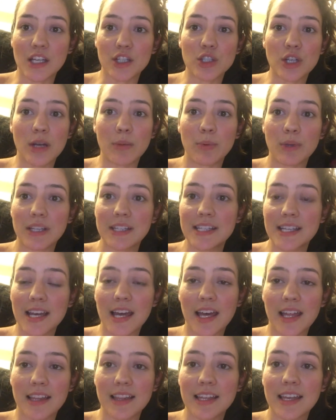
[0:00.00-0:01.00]
I'll try to put
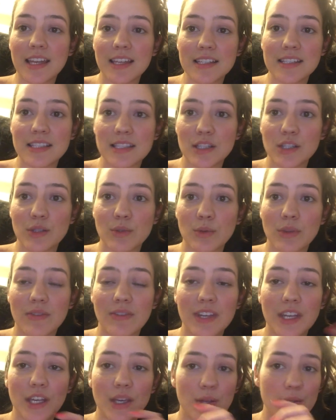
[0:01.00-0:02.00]
a link to the
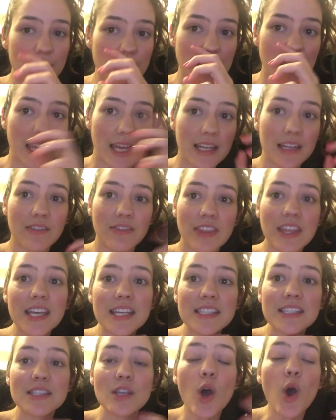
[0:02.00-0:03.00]
videos at the end of
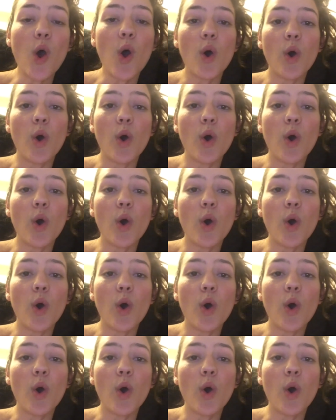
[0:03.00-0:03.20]
this,